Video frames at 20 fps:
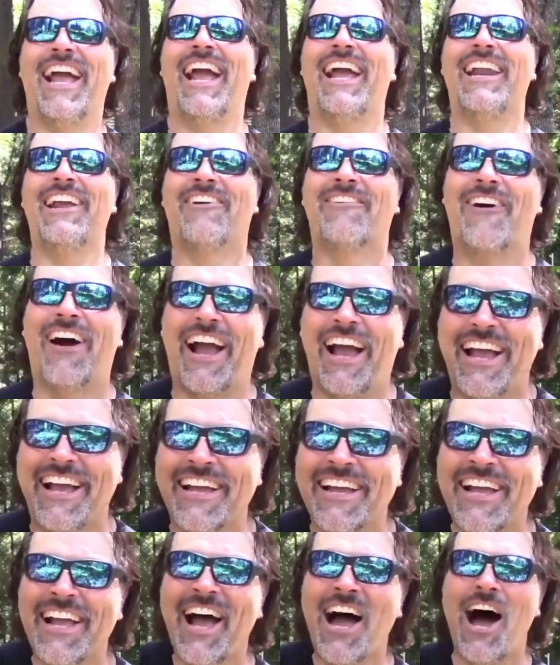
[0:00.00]

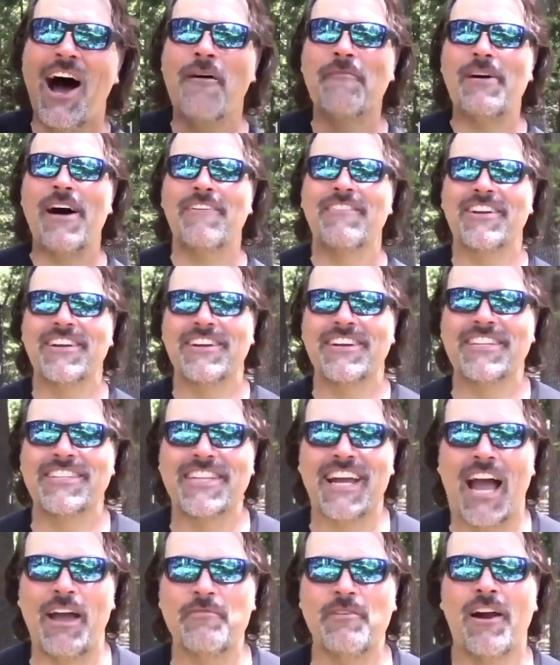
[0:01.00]
Anyway, I'm having a
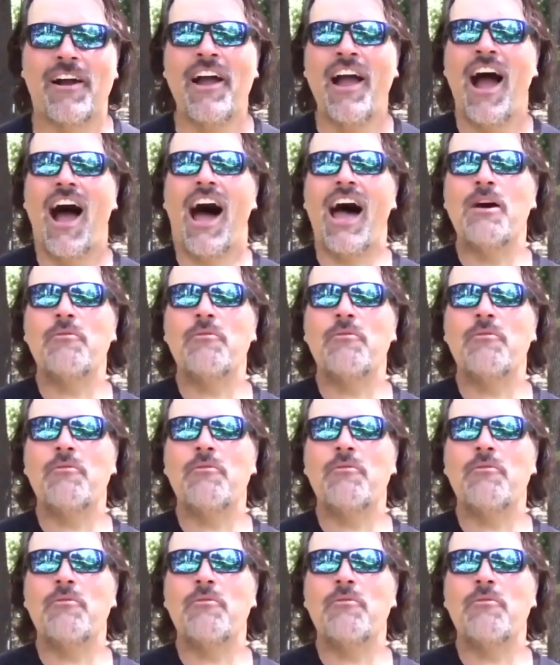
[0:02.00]
good time here.